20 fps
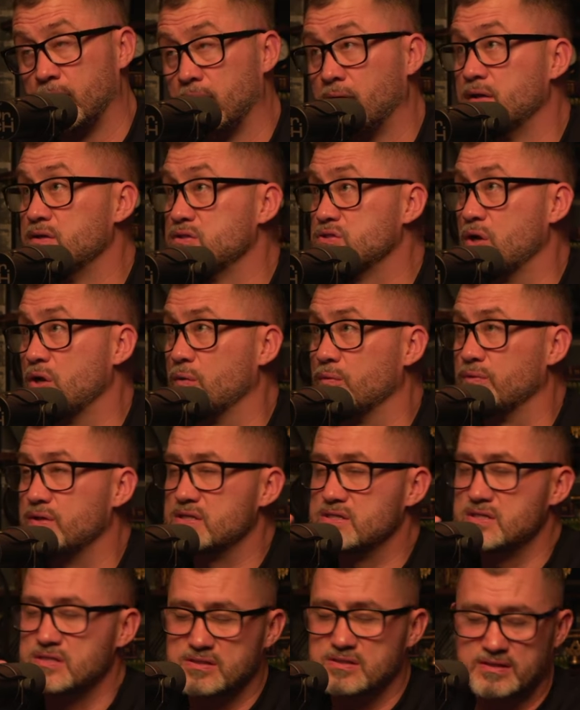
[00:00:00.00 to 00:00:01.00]
So
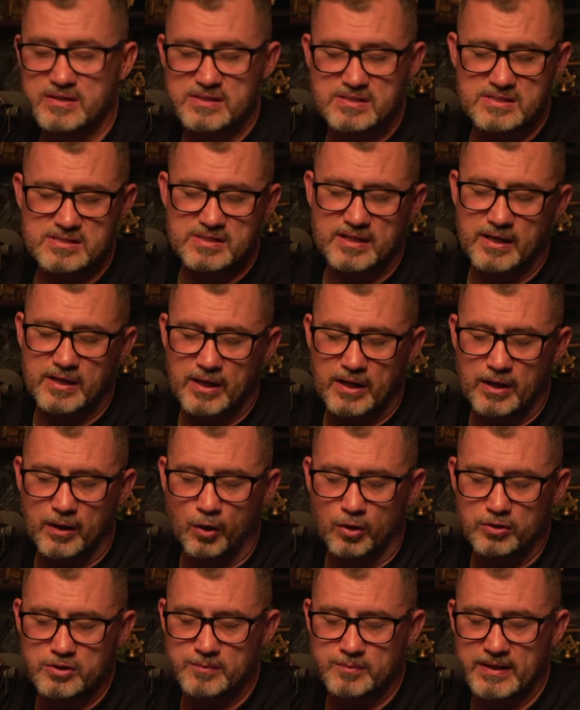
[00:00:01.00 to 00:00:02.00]
this is this is an
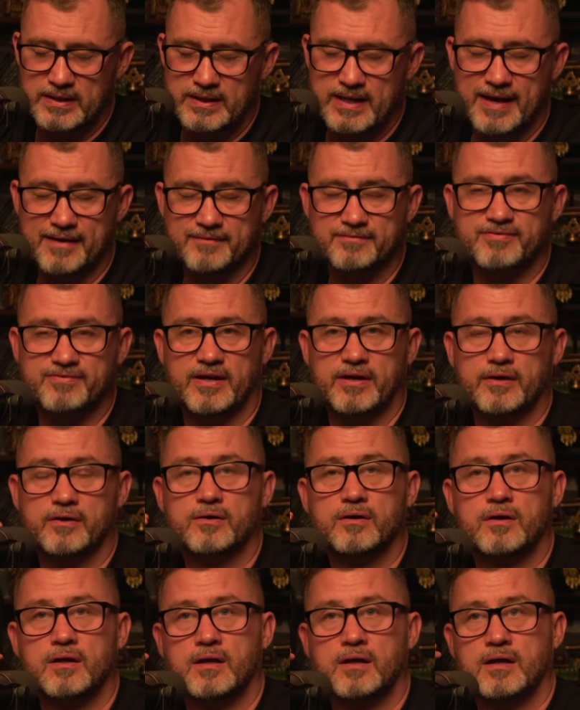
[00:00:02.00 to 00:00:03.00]
ultimate dad
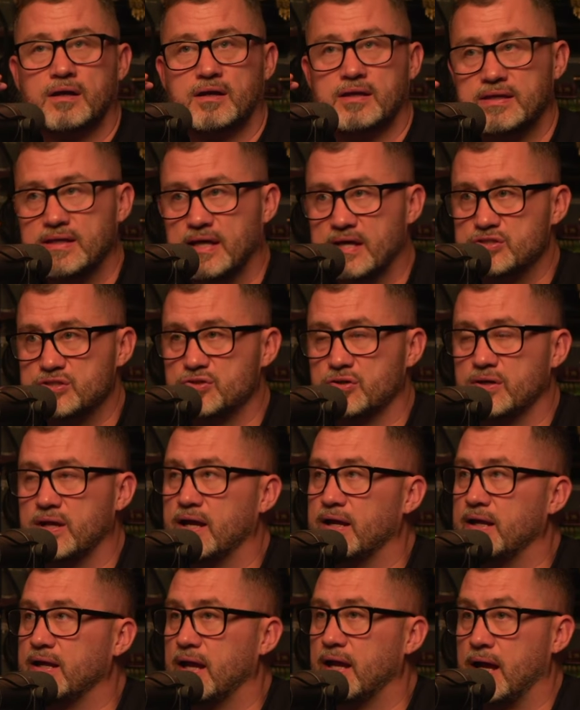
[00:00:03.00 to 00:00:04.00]
fail.
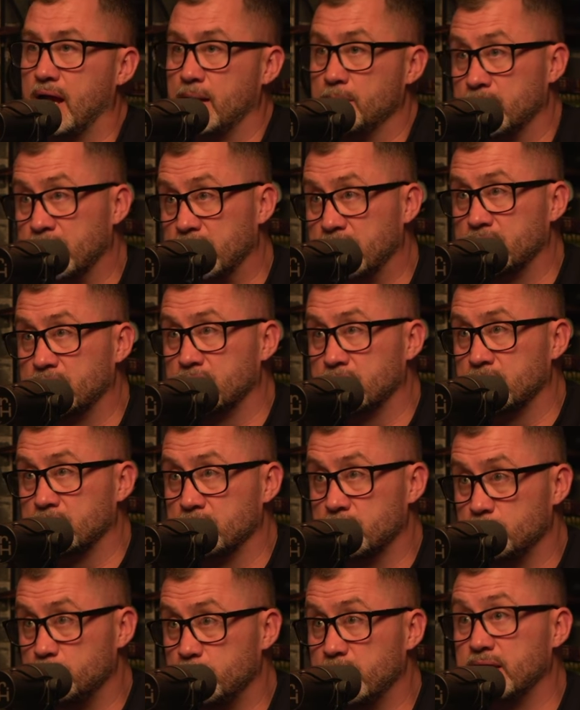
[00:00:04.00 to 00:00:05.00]
Yesterday, I'm
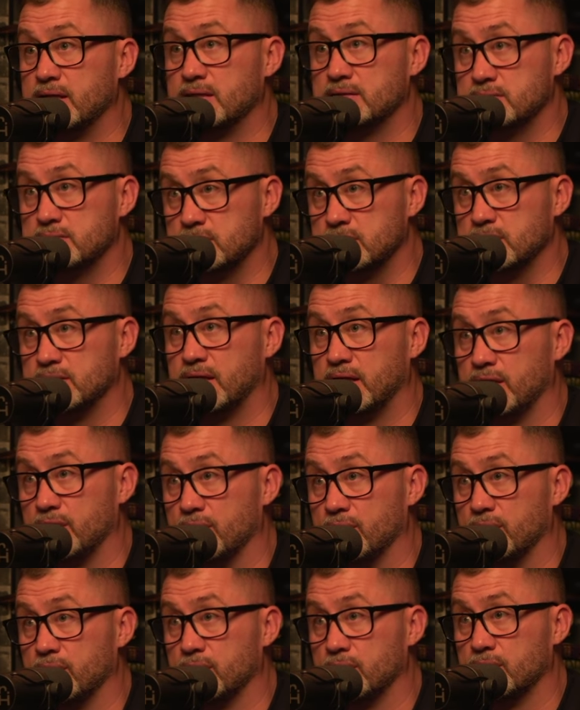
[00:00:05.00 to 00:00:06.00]
getting the Bigs
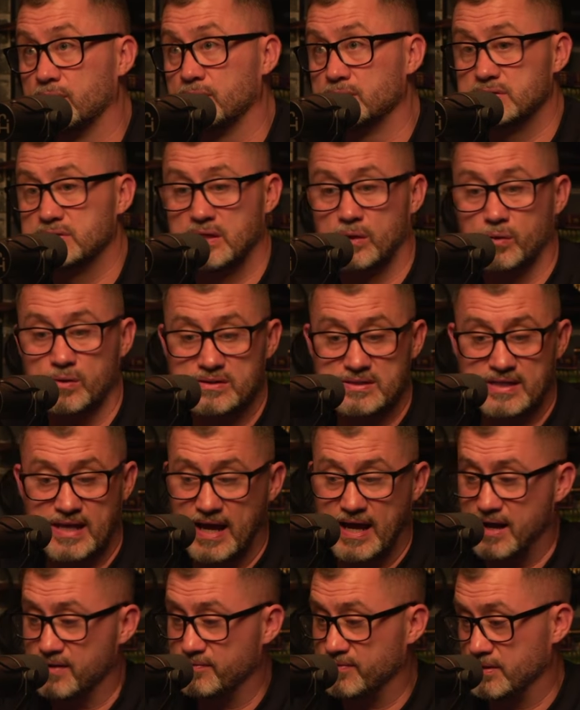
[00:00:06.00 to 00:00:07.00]
dinner. Mm-hmm. So it's
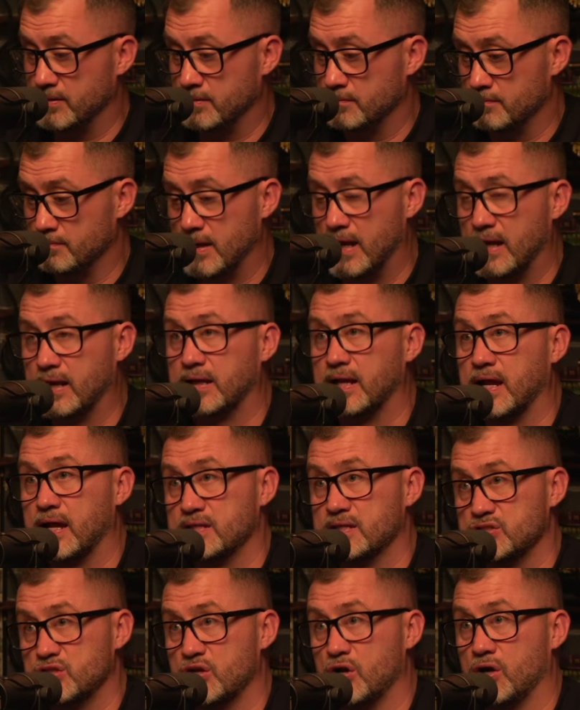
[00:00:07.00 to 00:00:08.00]
Calvin, Malachi,
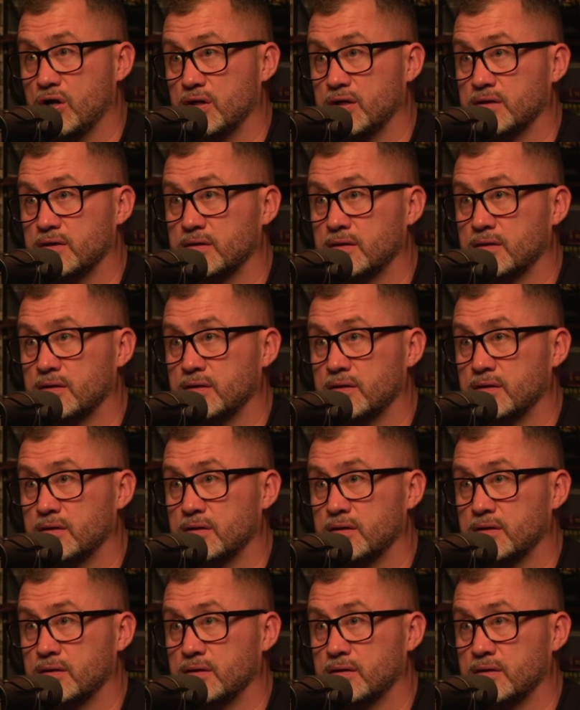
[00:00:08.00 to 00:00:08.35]
and Scarlett.